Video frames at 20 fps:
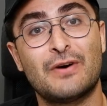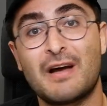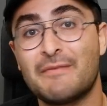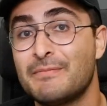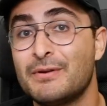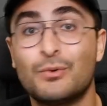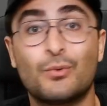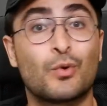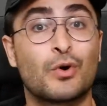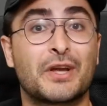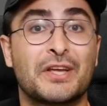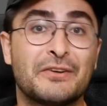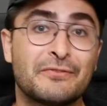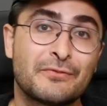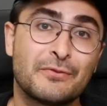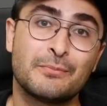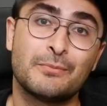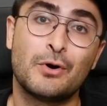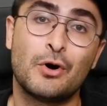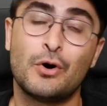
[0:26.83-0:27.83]
I've been working
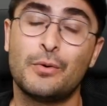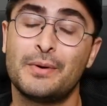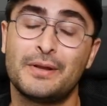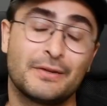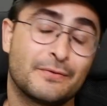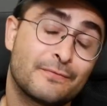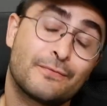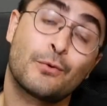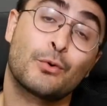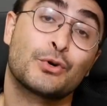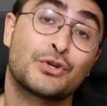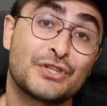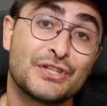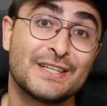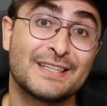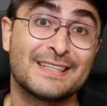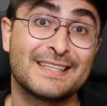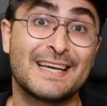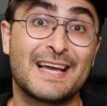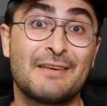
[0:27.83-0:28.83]
from home, and
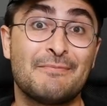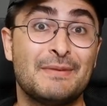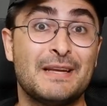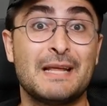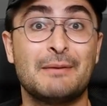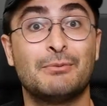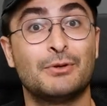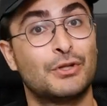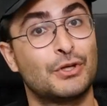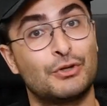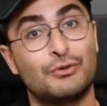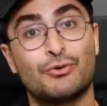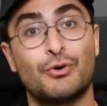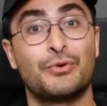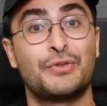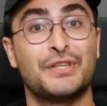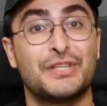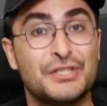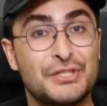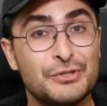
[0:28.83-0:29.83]
fortunately I've been able to
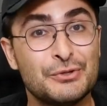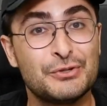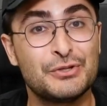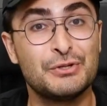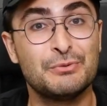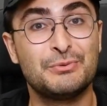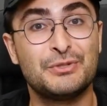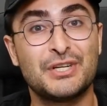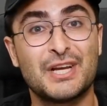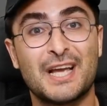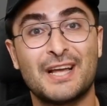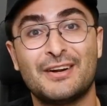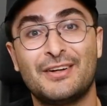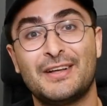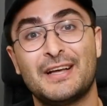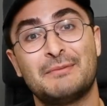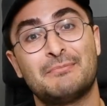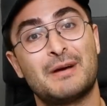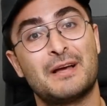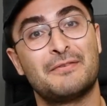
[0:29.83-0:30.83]
grow this YouTube
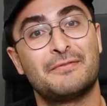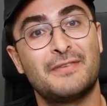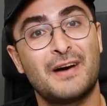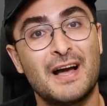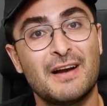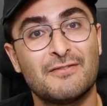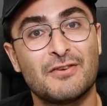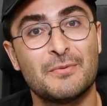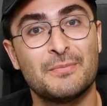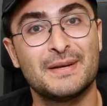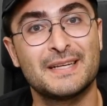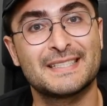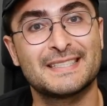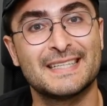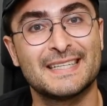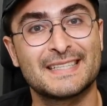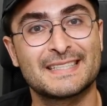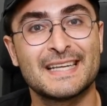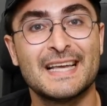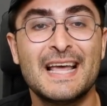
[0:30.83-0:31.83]
channel and my Fiverr
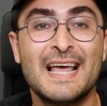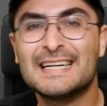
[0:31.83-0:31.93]
business,